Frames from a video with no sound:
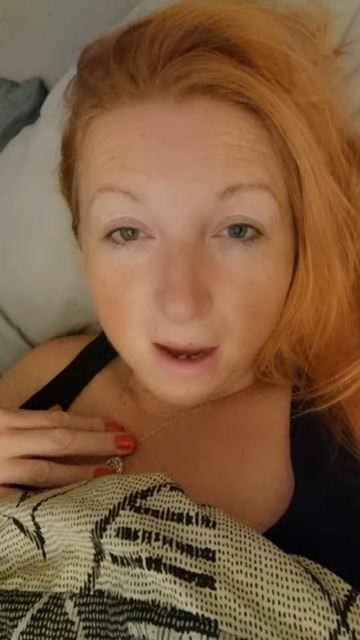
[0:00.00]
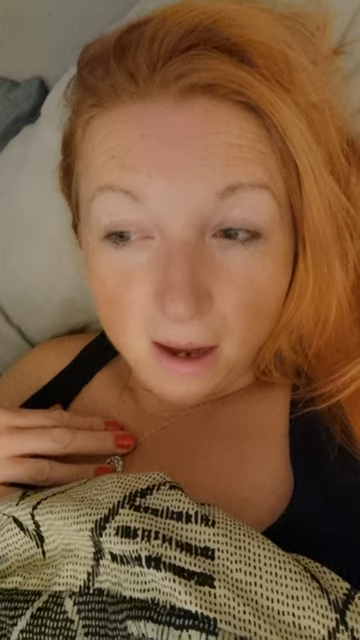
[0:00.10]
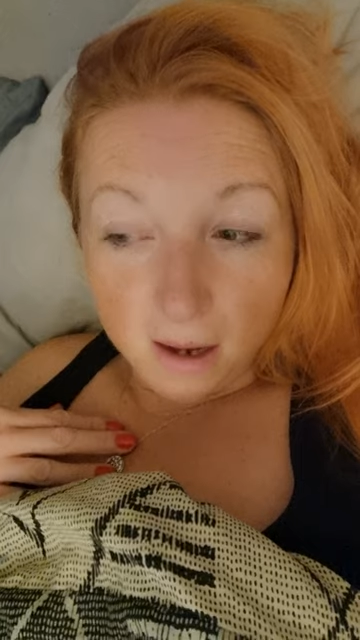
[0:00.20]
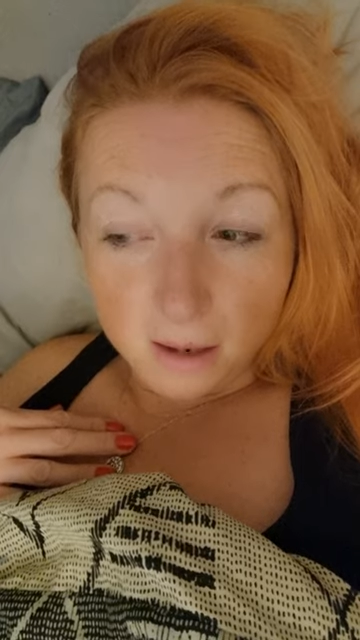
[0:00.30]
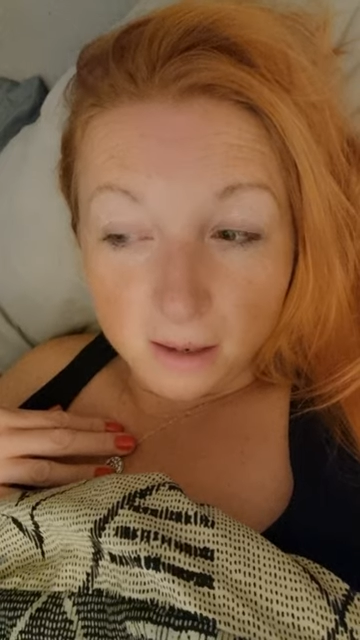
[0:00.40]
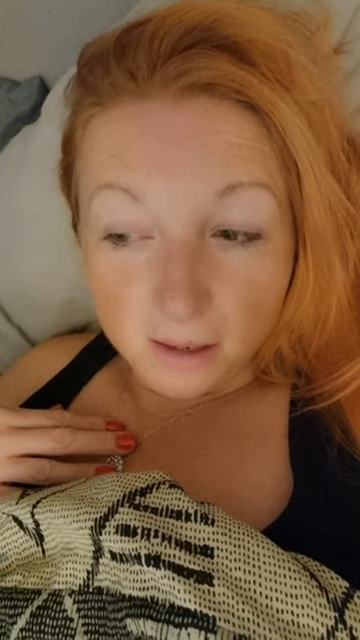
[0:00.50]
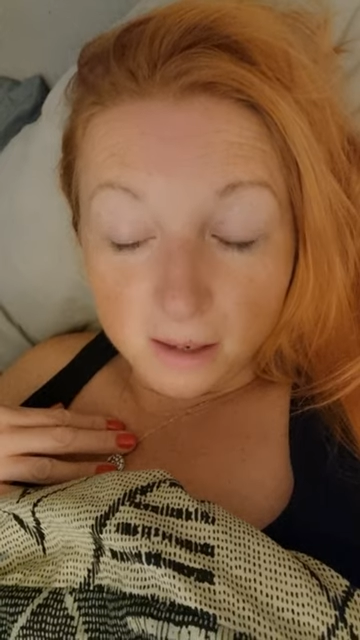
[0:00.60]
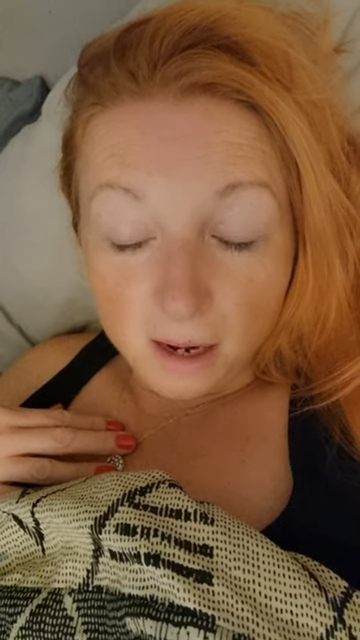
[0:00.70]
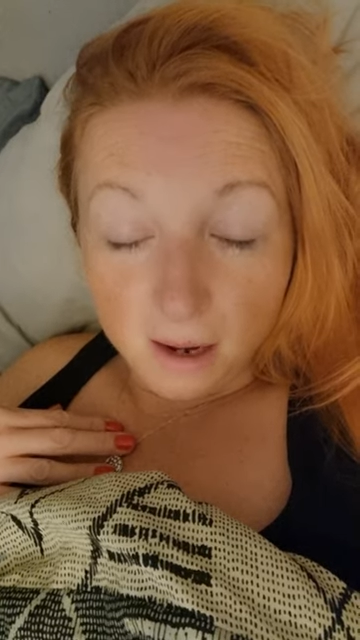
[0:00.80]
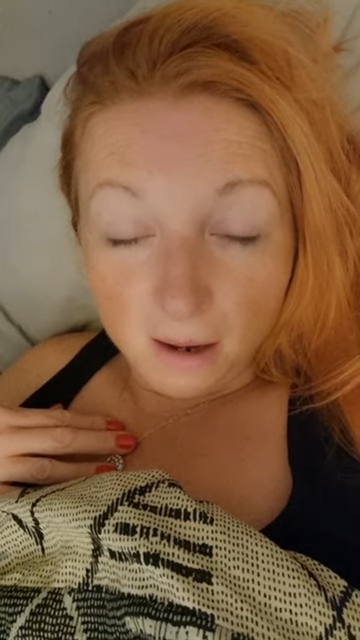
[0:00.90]
And
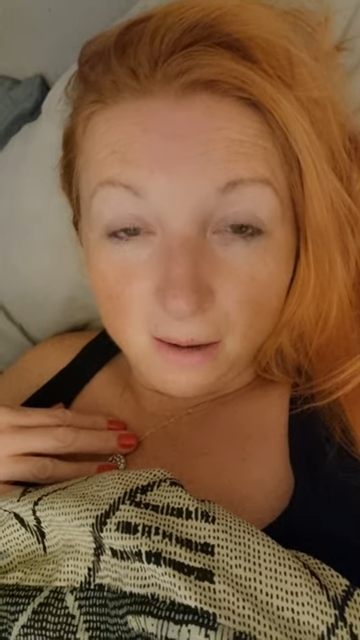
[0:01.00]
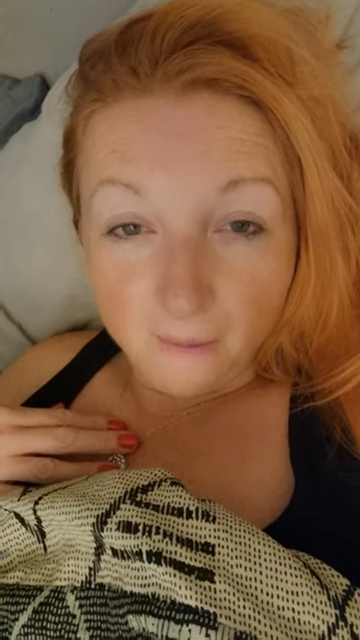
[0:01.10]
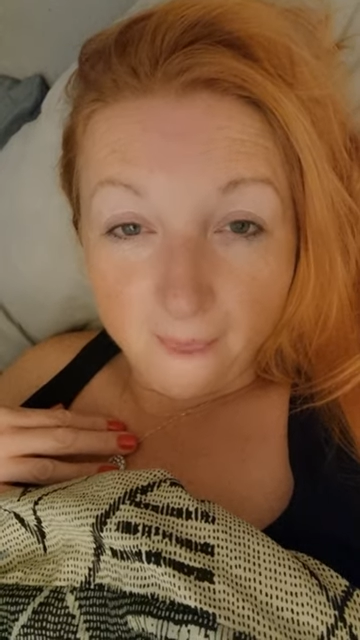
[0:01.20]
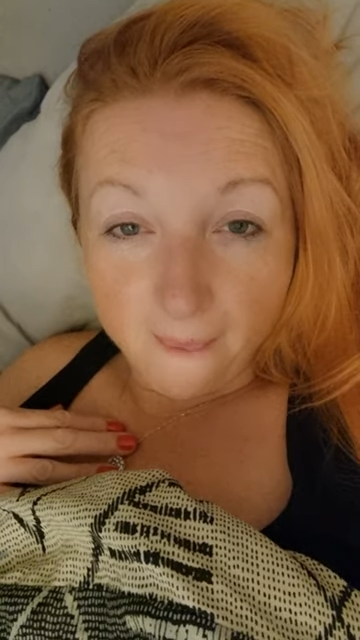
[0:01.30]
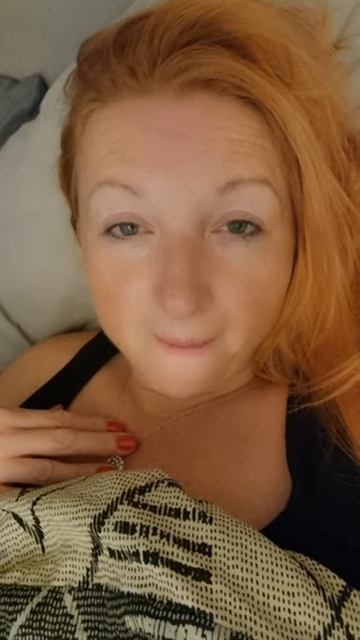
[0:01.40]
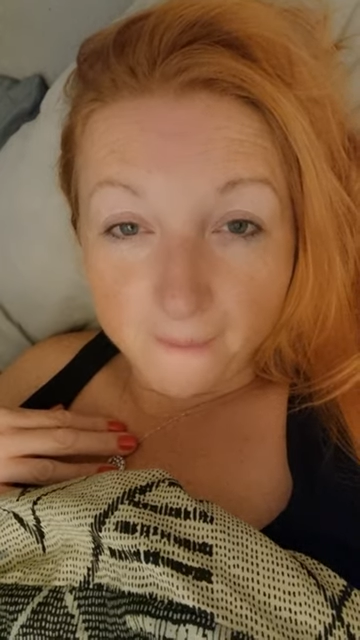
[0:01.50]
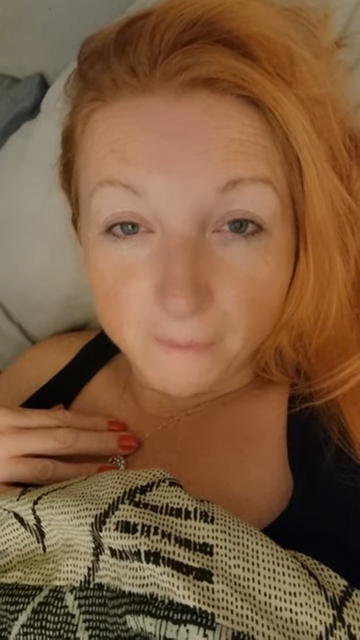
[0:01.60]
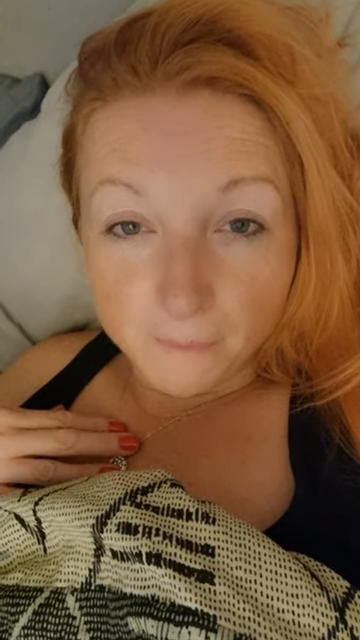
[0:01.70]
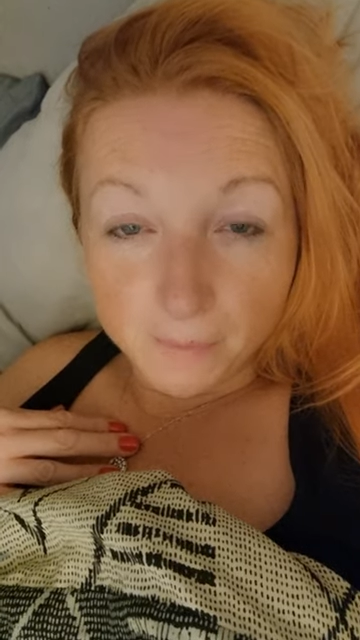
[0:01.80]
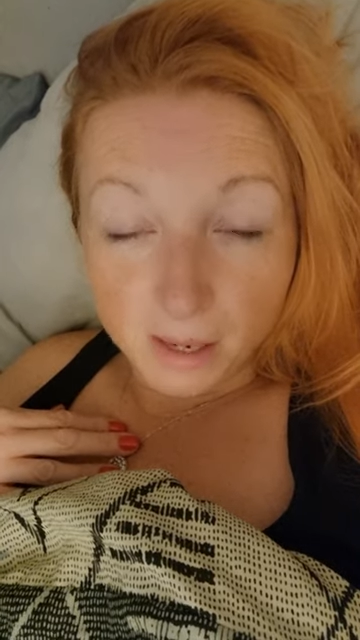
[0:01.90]
yeah,
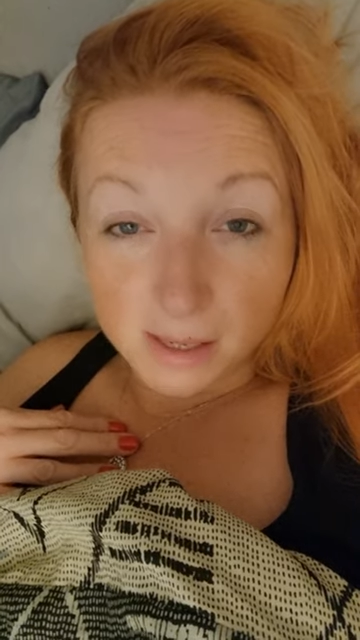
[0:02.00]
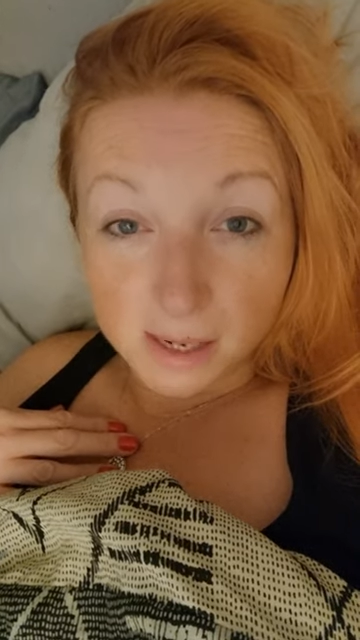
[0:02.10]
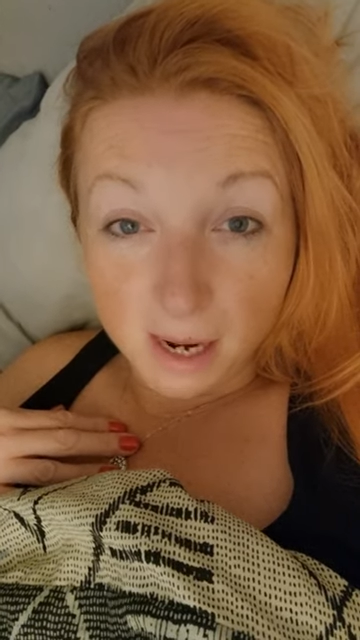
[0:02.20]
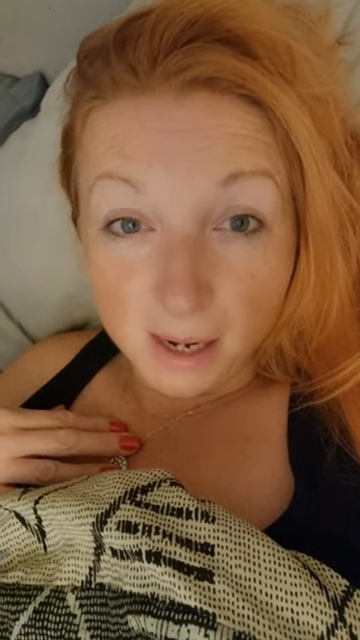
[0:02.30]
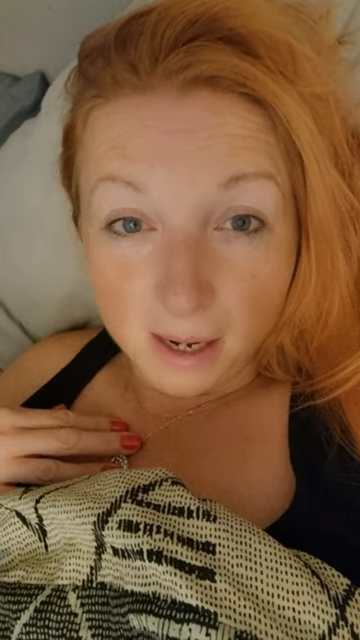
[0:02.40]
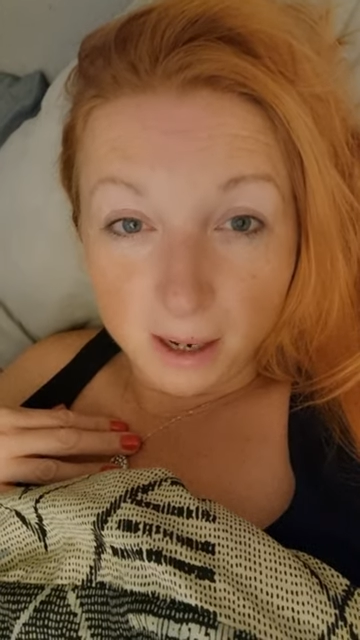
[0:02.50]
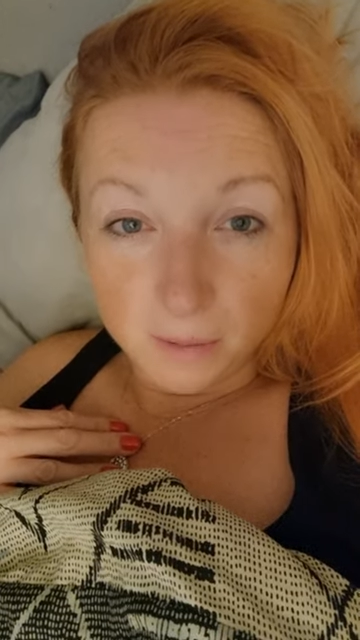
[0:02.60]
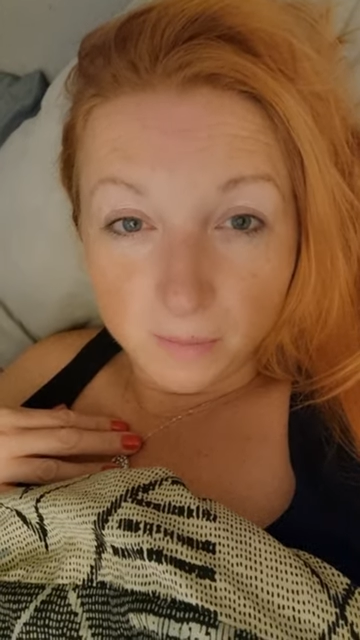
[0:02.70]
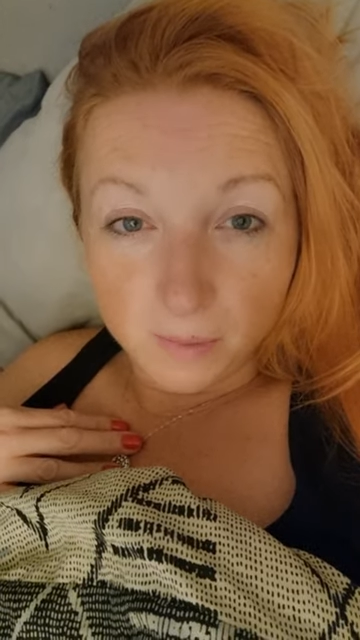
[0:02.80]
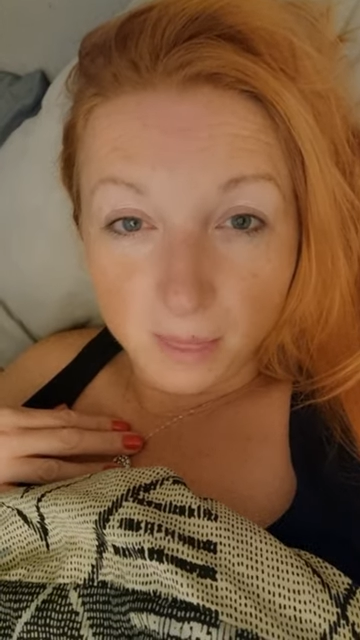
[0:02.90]
last night
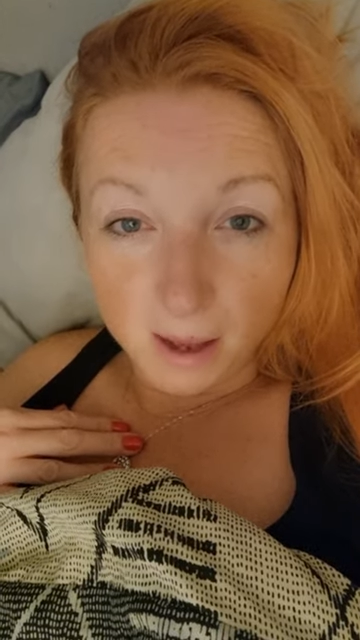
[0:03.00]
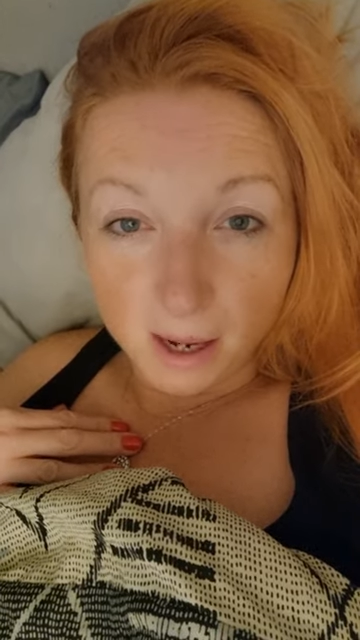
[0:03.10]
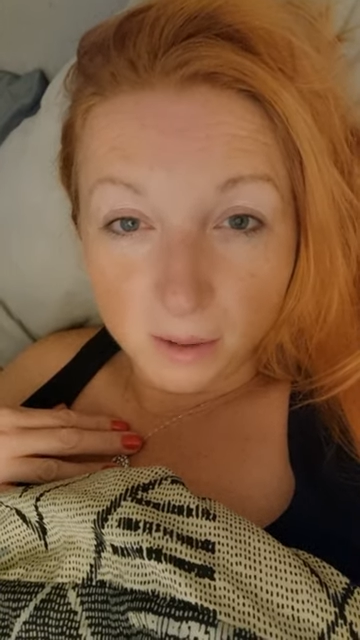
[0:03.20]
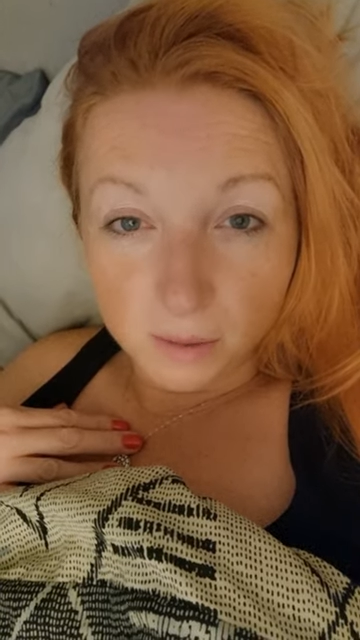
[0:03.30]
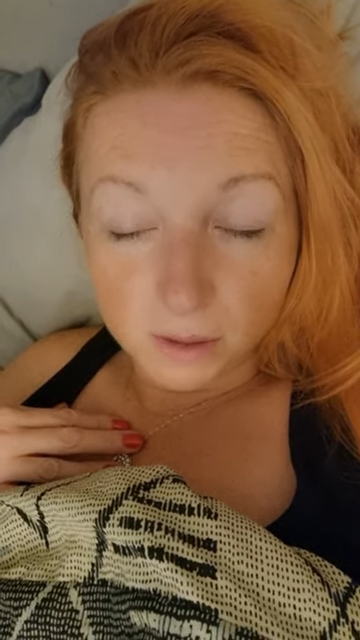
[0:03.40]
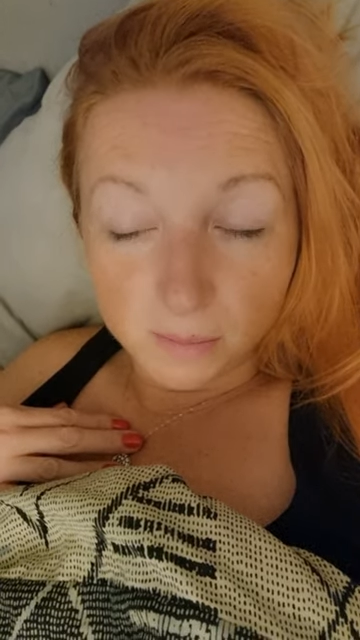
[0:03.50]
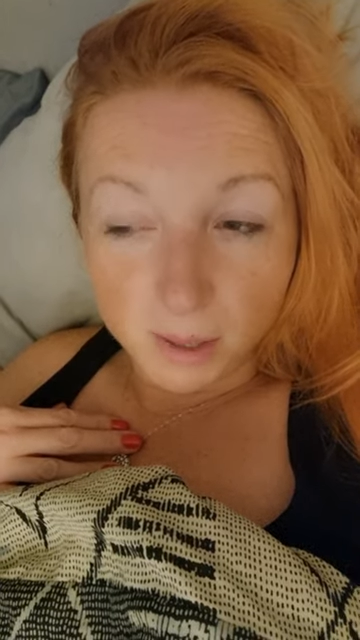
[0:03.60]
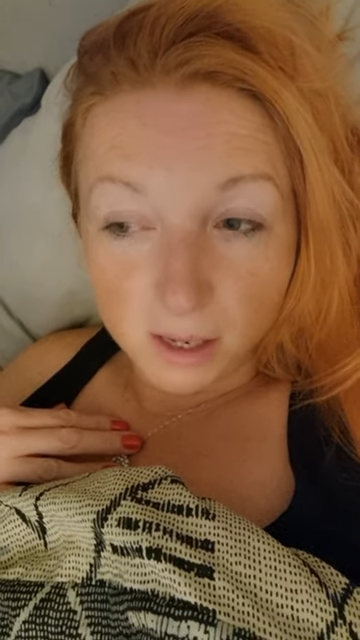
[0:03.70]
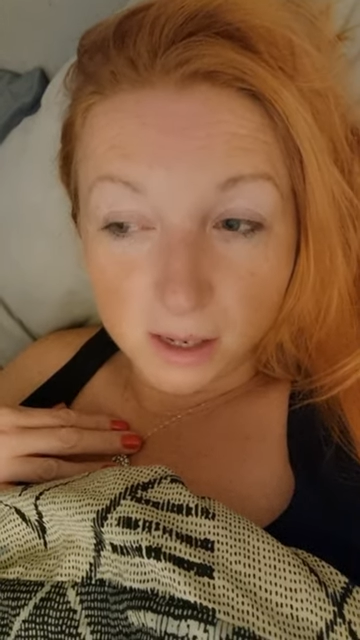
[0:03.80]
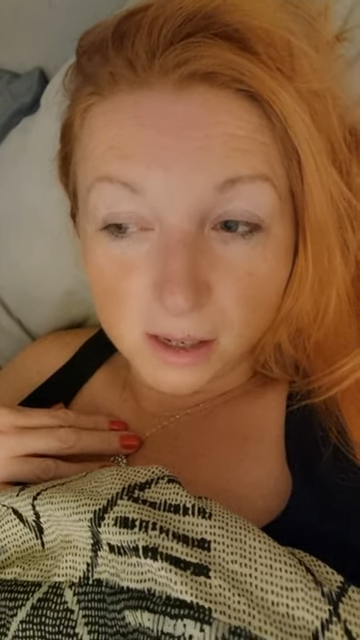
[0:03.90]
now in the house
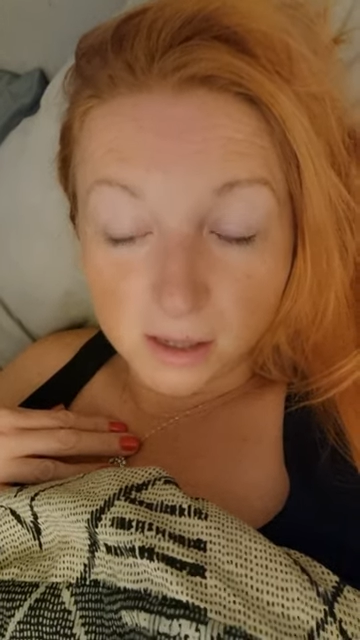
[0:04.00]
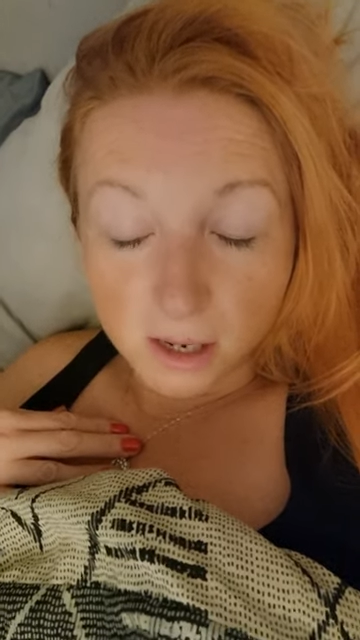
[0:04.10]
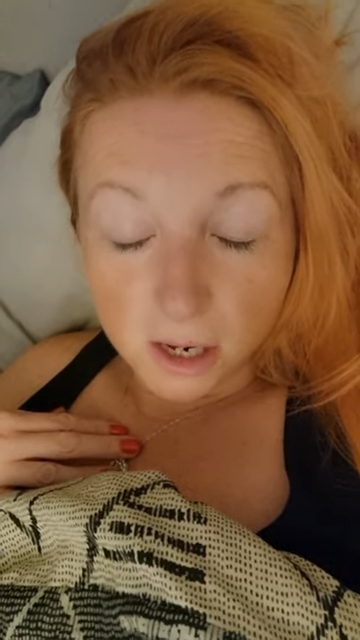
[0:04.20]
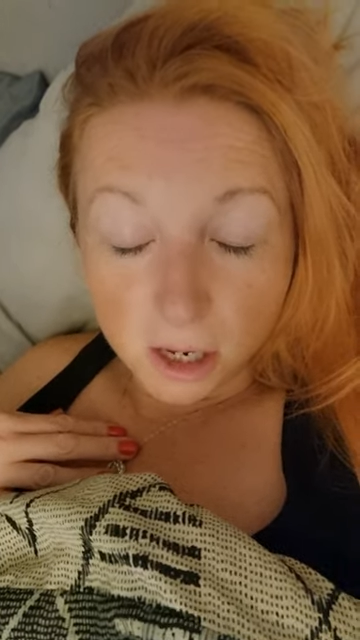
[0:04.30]
because